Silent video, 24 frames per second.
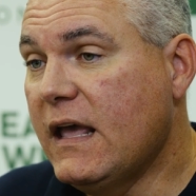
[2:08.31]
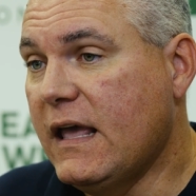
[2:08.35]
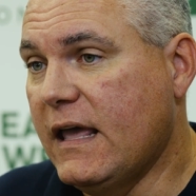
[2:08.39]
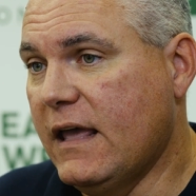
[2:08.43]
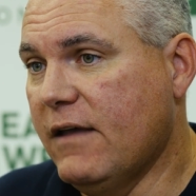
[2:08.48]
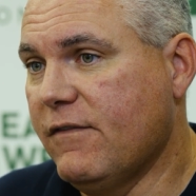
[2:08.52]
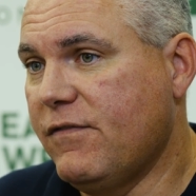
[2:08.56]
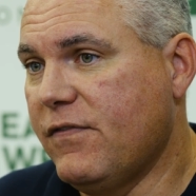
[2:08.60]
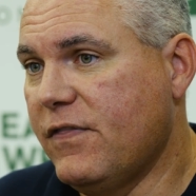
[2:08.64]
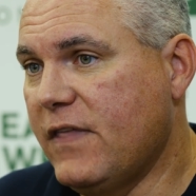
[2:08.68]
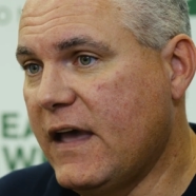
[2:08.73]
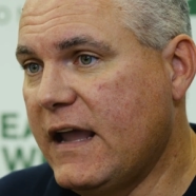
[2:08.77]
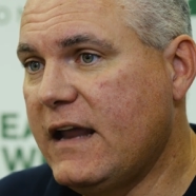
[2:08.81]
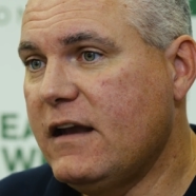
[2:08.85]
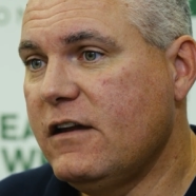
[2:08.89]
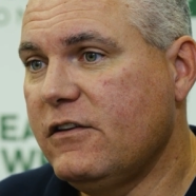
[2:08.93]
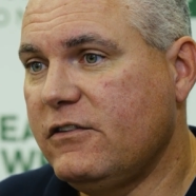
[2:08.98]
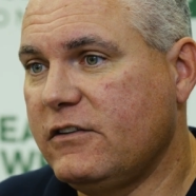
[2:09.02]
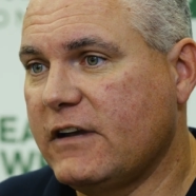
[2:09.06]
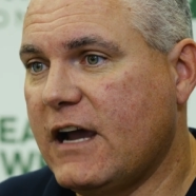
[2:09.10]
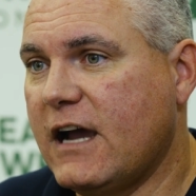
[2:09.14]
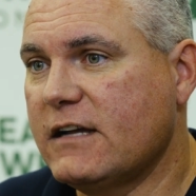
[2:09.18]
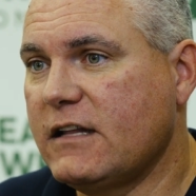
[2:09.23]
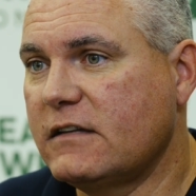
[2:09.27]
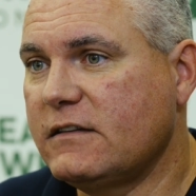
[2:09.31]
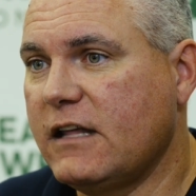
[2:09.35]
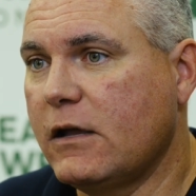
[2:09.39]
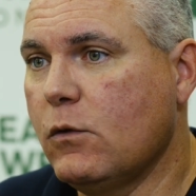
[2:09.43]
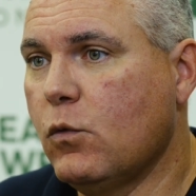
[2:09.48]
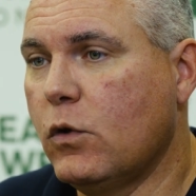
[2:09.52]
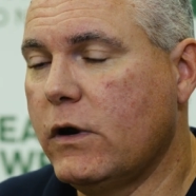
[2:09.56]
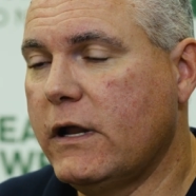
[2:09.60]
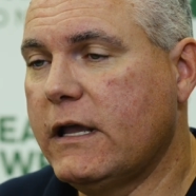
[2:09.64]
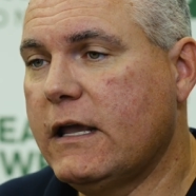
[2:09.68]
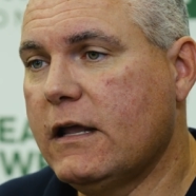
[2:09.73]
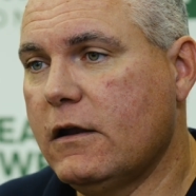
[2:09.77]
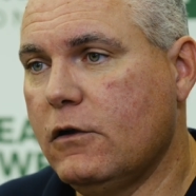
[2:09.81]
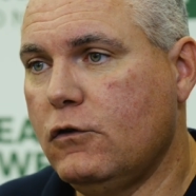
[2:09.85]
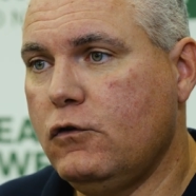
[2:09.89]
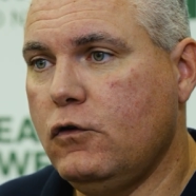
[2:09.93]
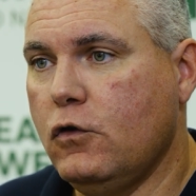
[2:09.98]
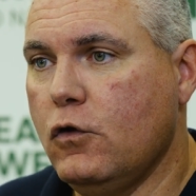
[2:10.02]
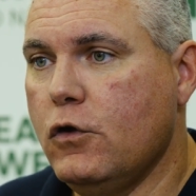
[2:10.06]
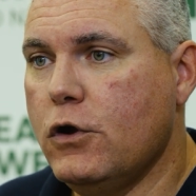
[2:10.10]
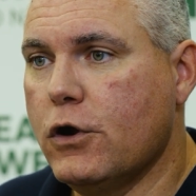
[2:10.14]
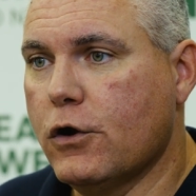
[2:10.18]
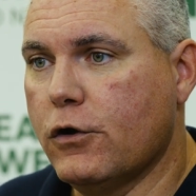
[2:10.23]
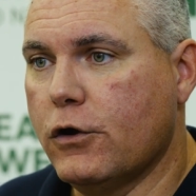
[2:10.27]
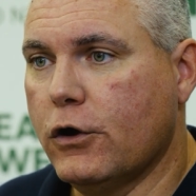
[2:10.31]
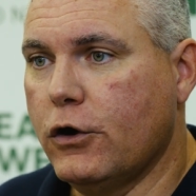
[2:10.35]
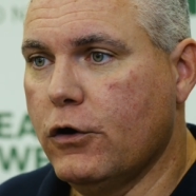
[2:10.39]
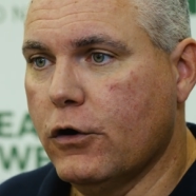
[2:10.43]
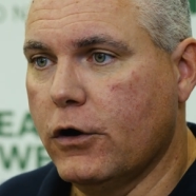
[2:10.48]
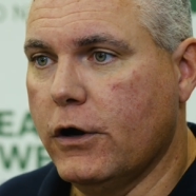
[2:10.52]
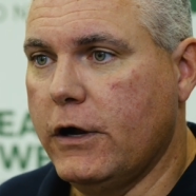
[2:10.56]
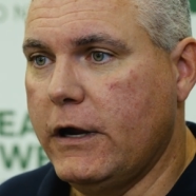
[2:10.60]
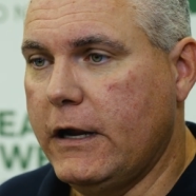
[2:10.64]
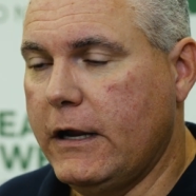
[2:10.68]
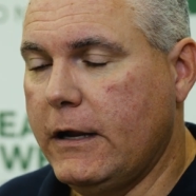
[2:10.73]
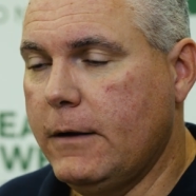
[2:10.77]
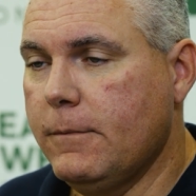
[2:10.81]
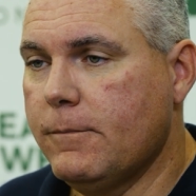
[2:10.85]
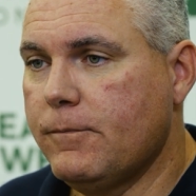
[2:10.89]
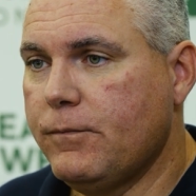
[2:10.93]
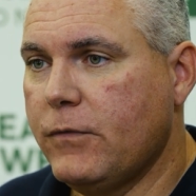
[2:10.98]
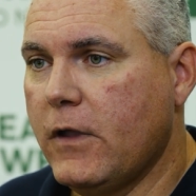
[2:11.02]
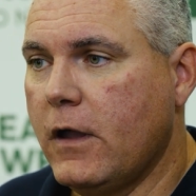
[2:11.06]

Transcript: if they decide that they want to get a 2-year degree,